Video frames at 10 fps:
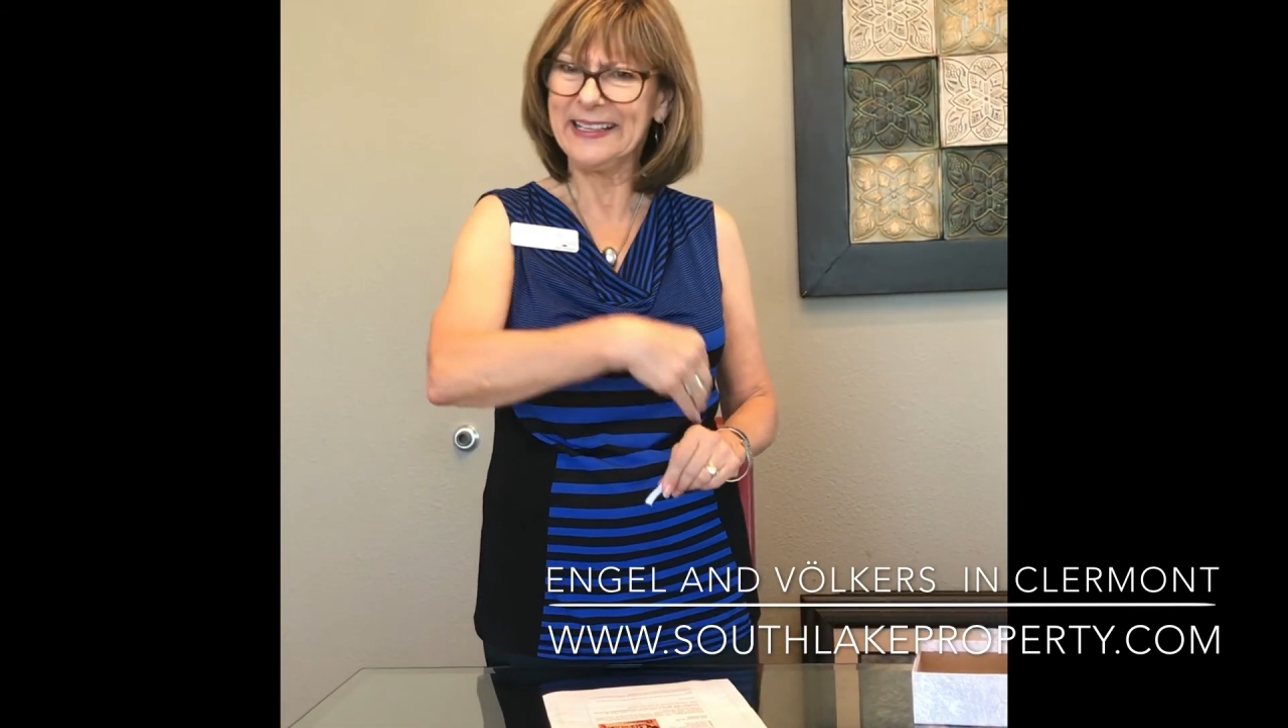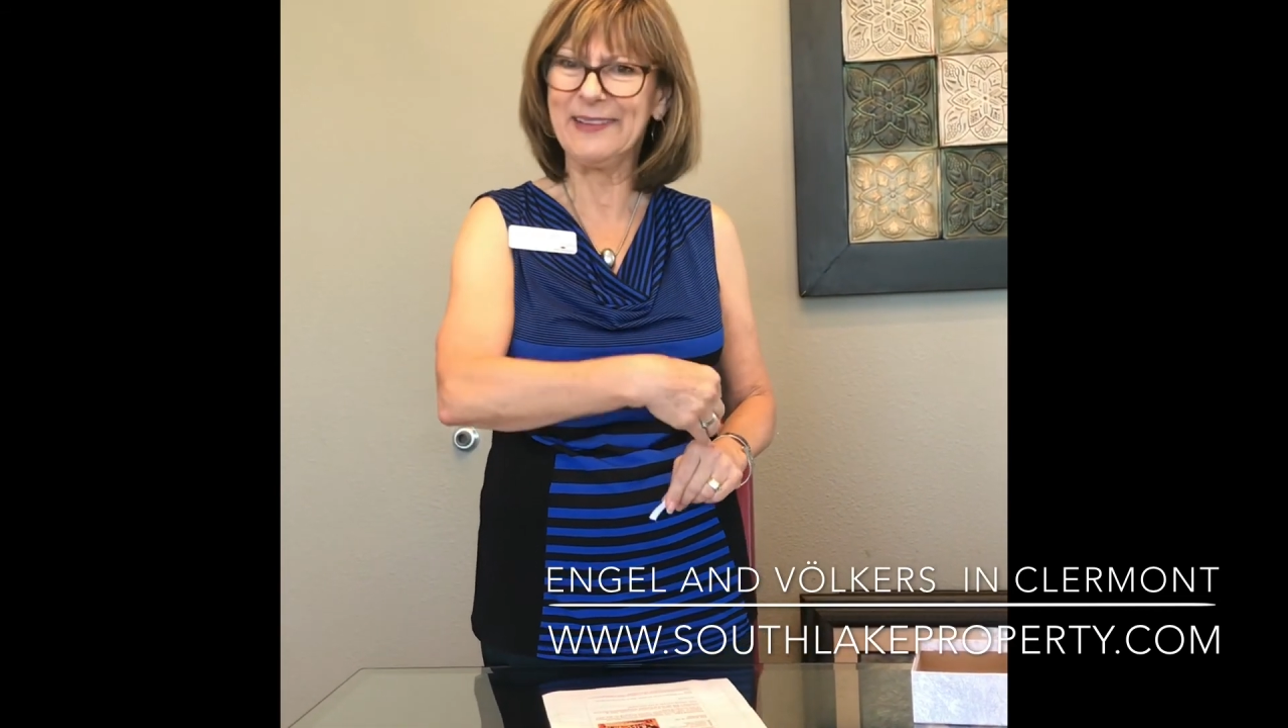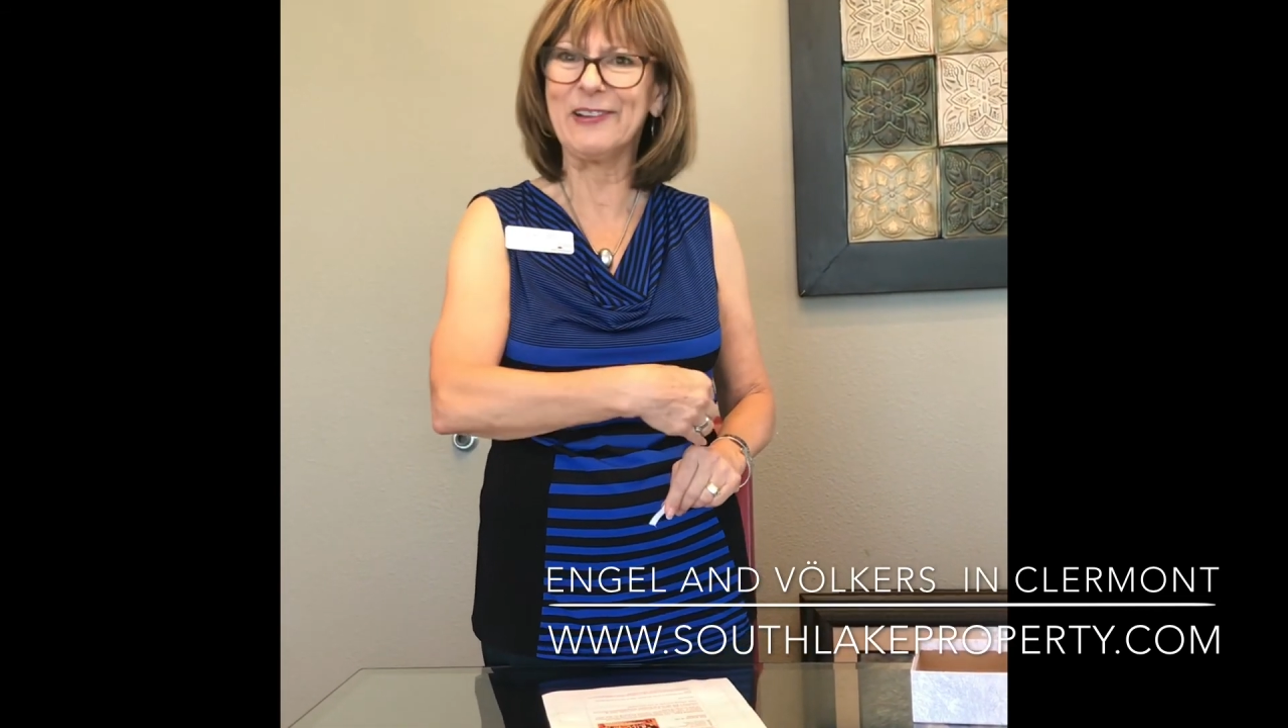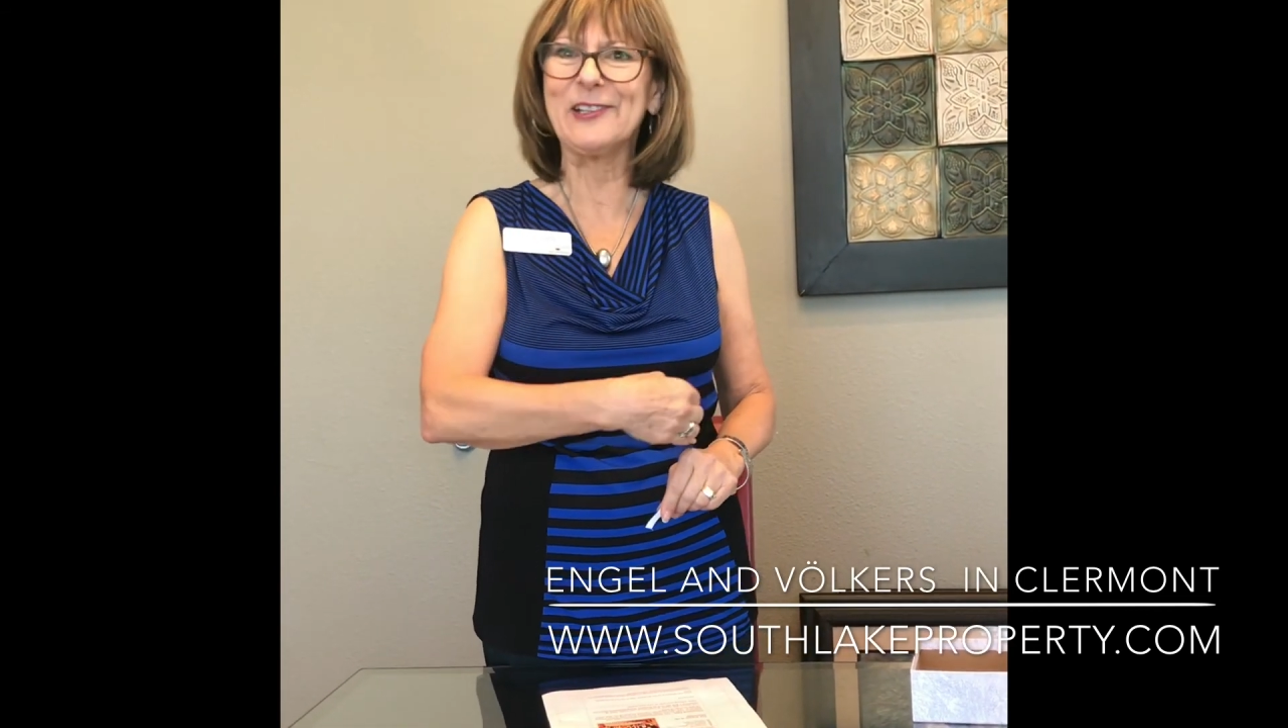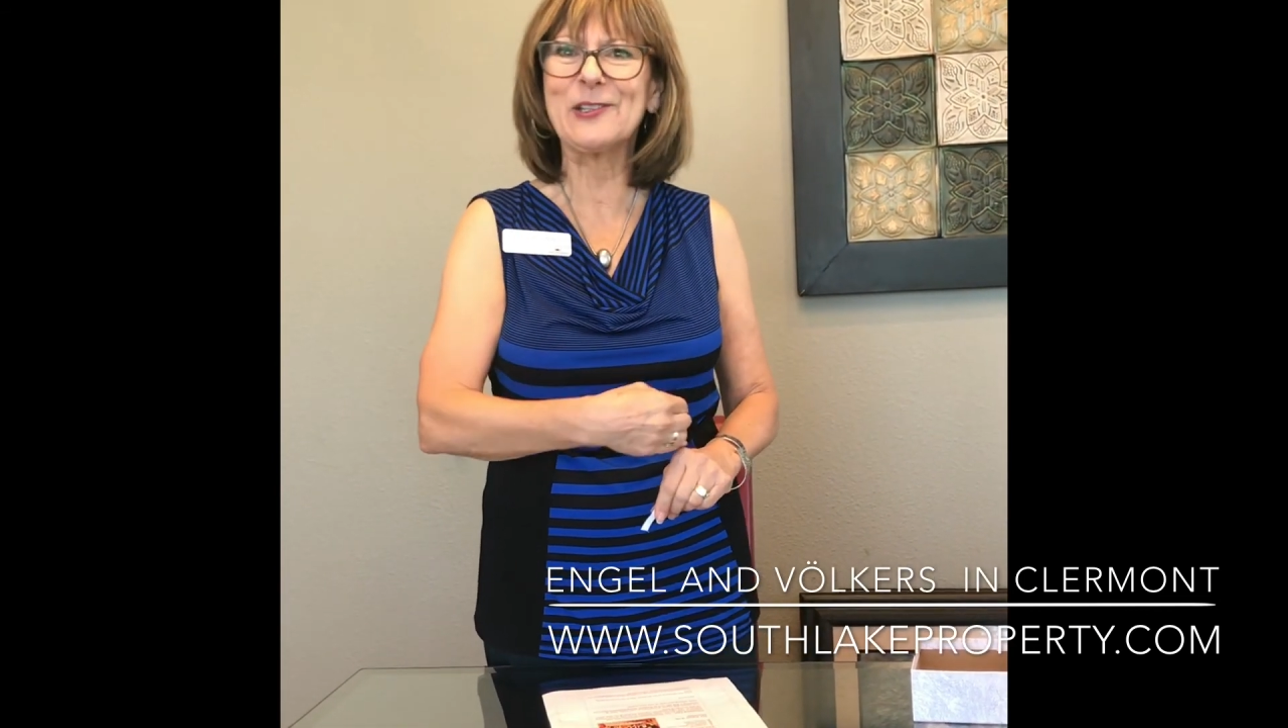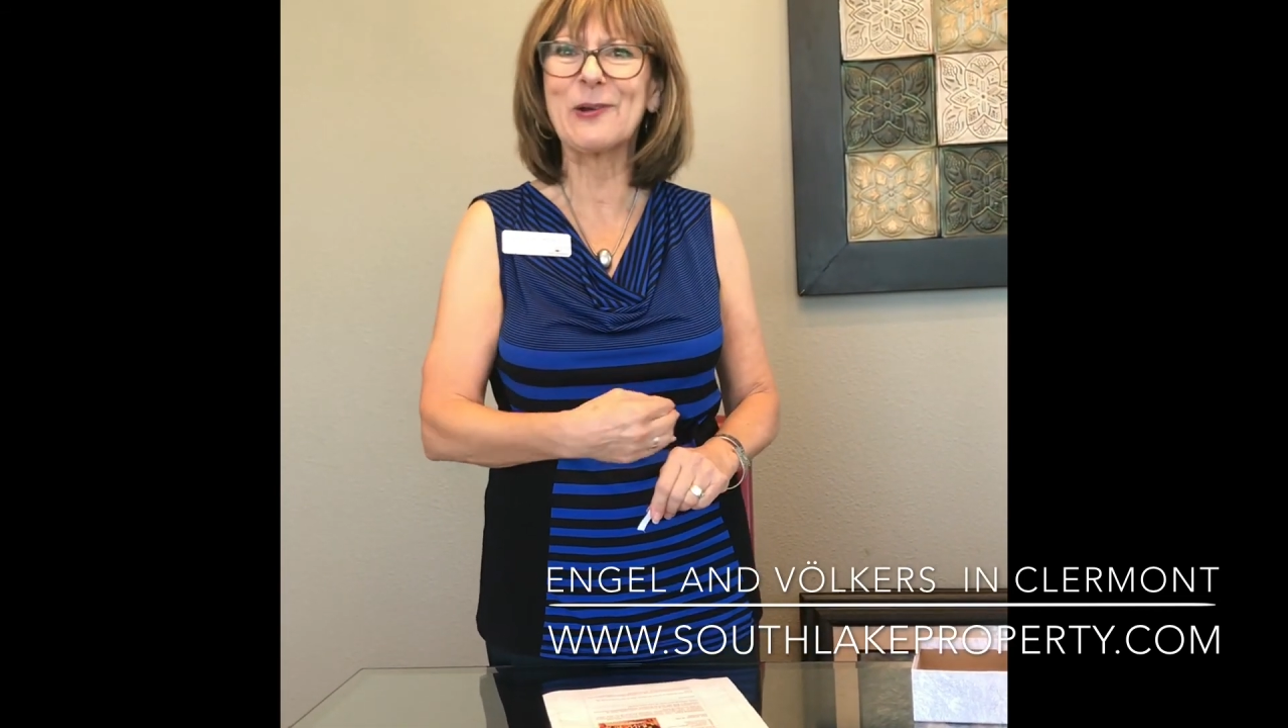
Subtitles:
give it a